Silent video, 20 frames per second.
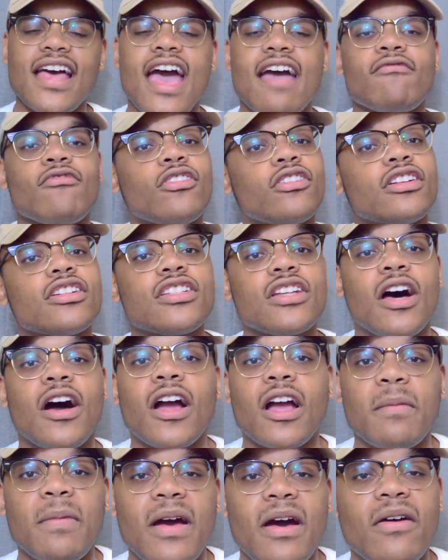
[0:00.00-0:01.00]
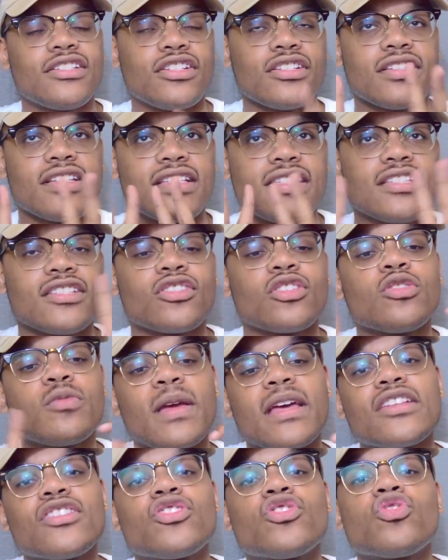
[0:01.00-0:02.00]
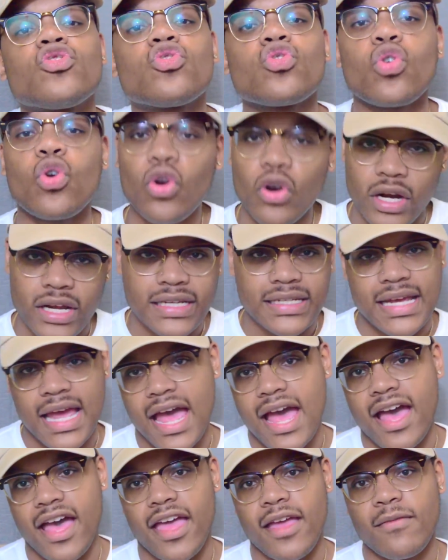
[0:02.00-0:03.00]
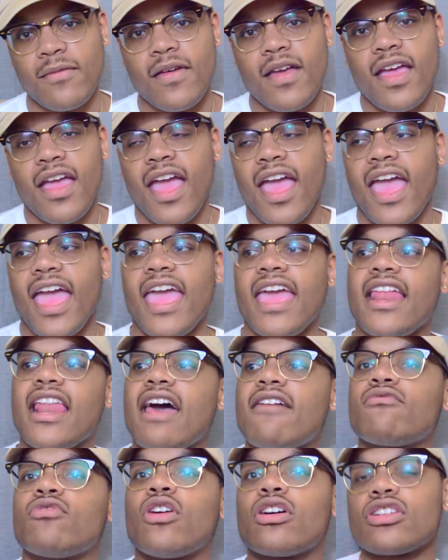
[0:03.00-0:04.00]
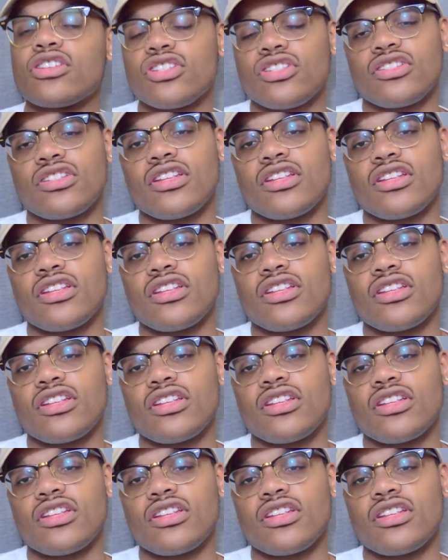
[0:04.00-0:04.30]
I'm going to talk about, this is going to be a story time. And I'm gonna